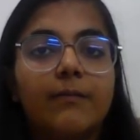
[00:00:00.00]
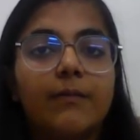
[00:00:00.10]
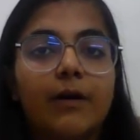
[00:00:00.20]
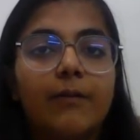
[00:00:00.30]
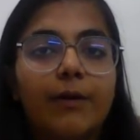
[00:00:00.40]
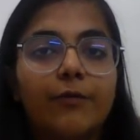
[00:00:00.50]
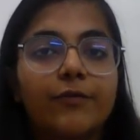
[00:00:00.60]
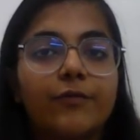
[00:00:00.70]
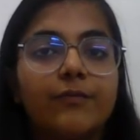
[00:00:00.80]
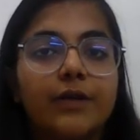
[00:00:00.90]
amounts to
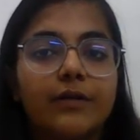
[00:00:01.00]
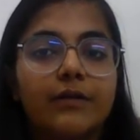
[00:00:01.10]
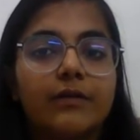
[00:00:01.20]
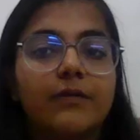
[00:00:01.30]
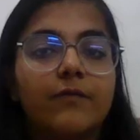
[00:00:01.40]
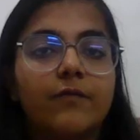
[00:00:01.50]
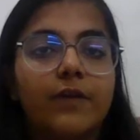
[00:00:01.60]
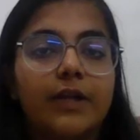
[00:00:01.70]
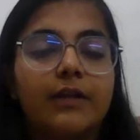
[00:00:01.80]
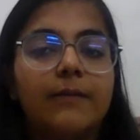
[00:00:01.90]
murder
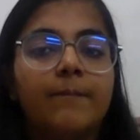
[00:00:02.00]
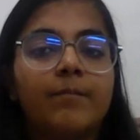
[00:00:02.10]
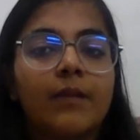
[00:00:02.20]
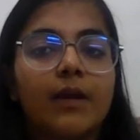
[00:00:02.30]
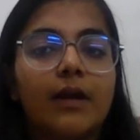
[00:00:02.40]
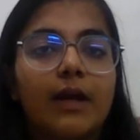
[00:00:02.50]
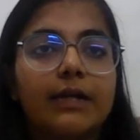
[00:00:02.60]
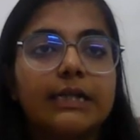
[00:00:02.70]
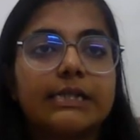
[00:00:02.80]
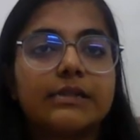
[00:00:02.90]
when act
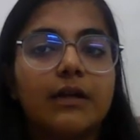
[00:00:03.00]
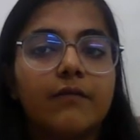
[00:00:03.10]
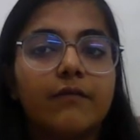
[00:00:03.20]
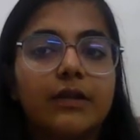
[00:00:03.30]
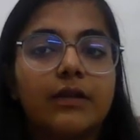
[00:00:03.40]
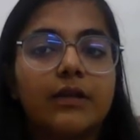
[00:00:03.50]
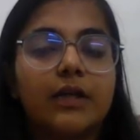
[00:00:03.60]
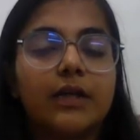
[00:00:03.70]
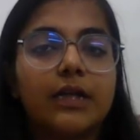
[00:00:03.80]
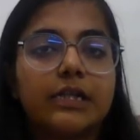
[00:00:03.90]
is done with
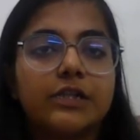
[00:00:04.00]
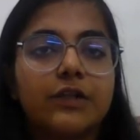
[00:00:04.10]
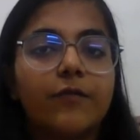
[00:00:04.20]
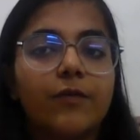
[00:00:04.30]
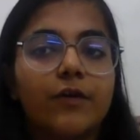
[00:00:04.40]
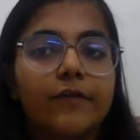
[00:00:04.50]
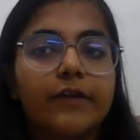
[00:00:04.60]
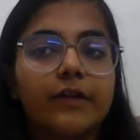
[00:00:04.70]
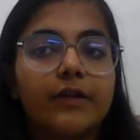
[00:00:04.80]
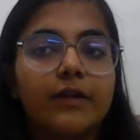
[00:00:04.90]
intention of causing
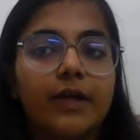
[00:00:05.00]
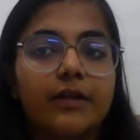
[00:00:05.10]
death.